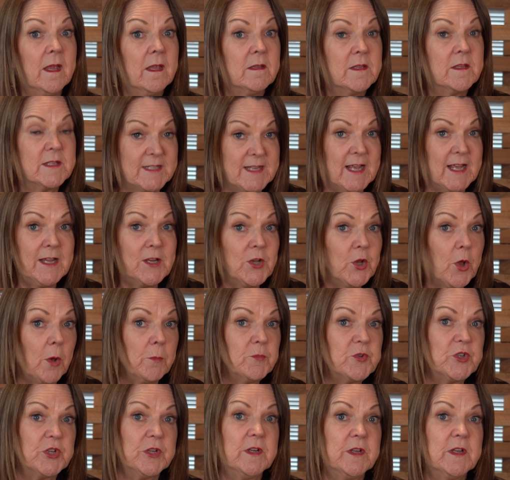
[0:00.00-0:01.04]
The second
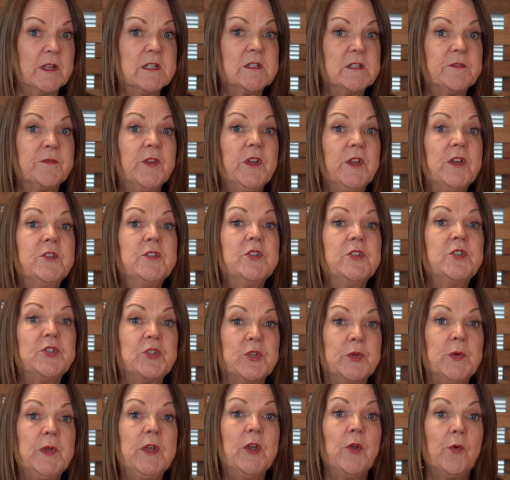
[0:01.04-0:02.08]
option is for you to
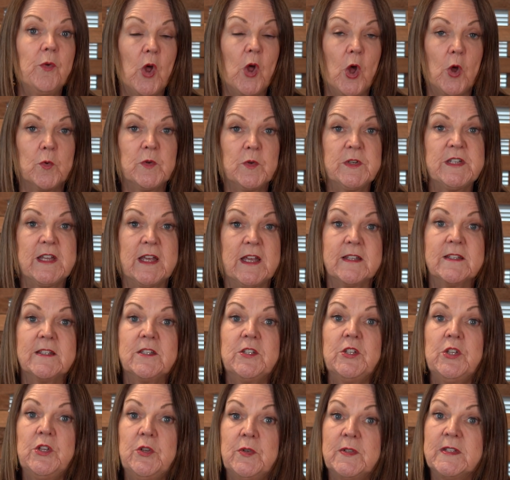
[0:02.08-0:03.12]
do your own
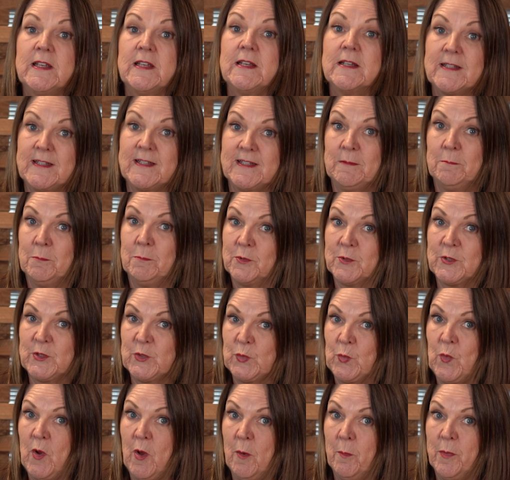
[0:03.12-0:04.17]
test using a simple
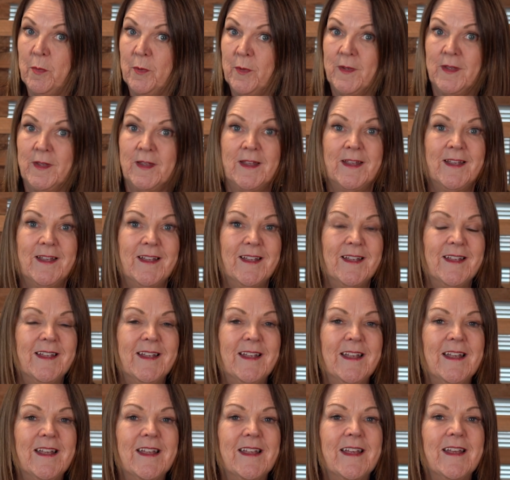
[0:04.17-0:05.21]
swab.
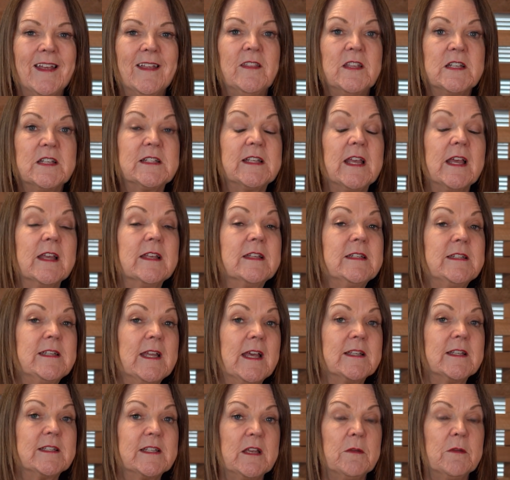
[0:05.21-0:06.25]
This
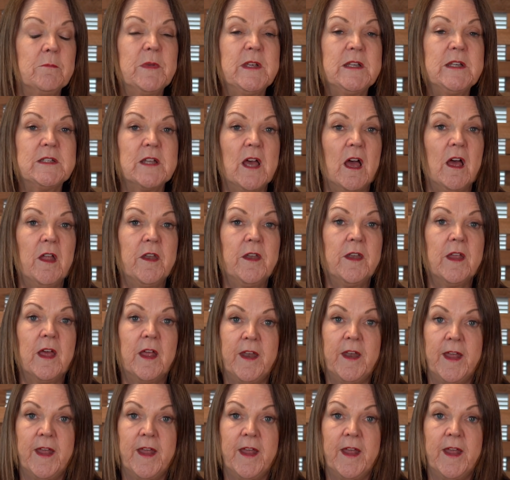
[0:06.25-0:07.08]
test can be done at